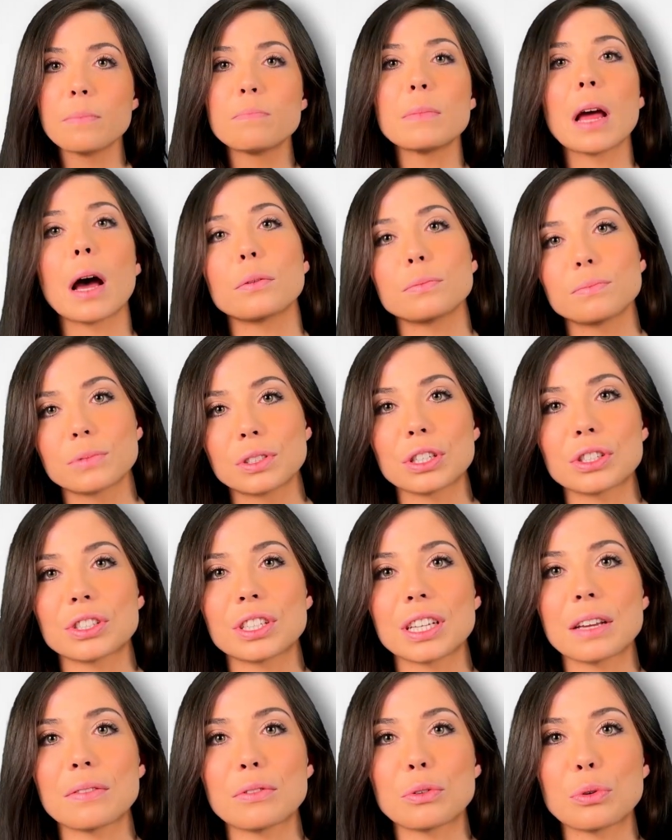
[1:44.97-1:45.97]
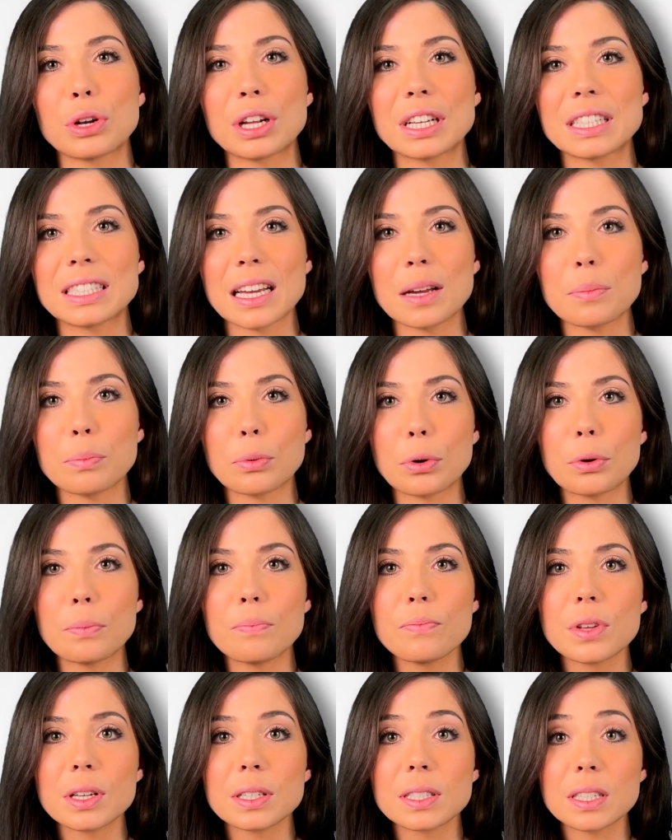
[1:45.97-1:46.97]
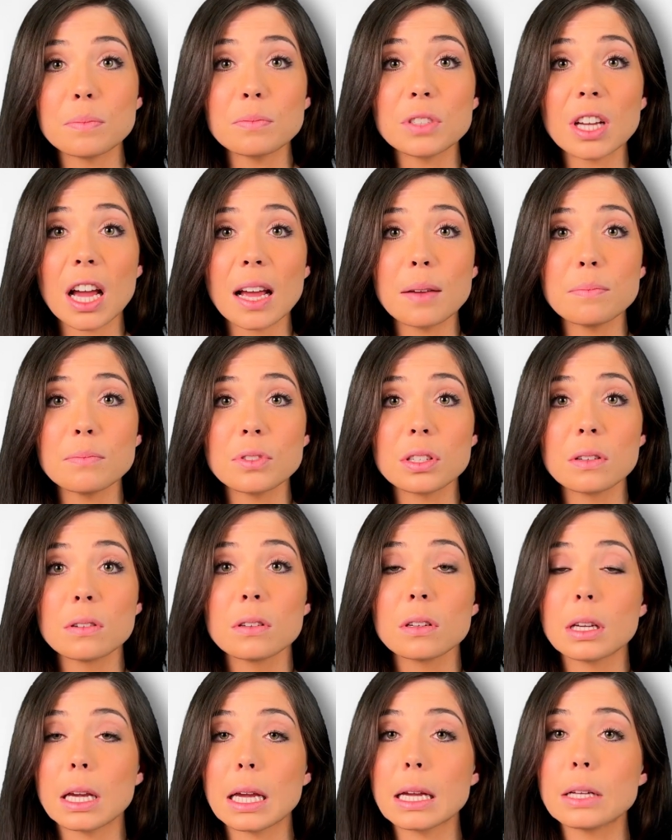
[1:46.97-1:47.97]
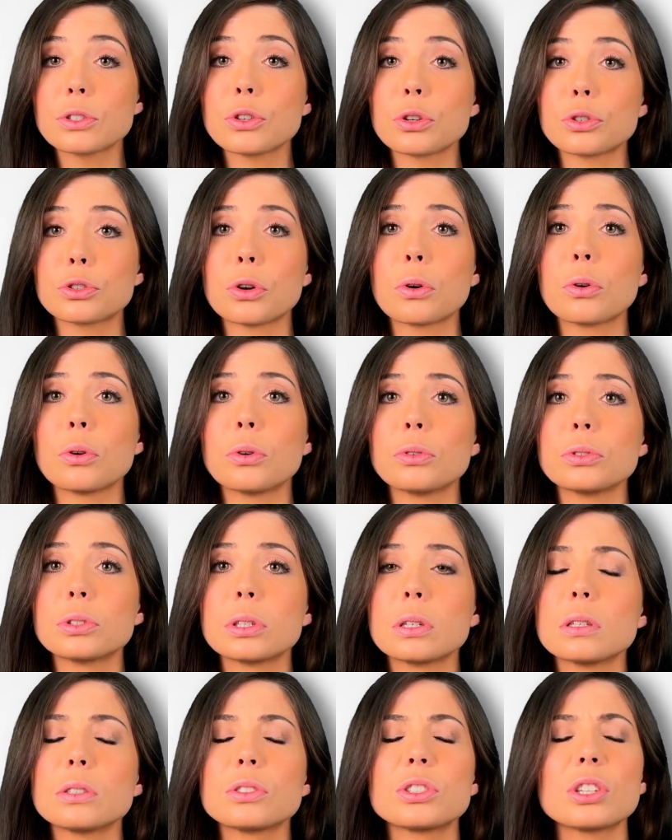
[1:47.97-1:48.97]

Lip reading: Now, just to give you an example, sometimes kids are told,